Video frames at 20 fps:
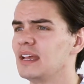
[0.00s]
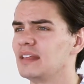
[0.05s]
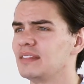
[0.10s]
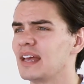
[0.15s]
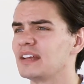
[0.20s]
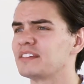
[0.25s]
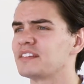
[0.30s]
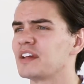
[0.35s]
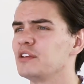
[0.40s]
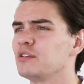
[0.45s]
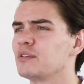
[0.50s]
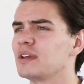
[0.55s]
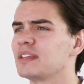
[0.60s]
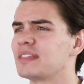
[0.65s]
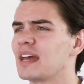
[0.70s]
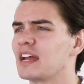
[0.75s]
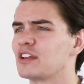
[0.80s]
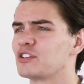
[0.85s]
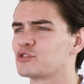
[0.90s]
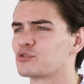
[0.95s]
That's how you get
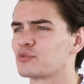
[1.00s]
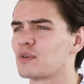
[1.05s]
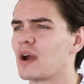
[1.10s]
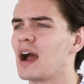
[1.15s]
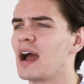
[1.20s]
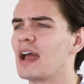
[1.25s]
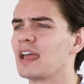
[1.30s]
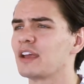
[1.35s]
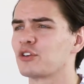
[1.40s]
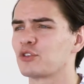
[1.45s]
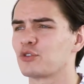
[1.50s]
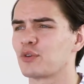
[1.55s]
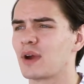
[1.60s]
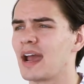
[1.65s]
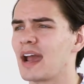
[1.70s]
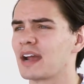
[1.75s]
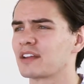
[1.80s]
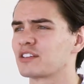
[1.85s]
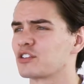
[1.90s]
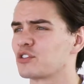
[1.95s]
that dry,
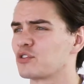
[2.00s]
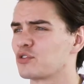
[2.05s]
cracked,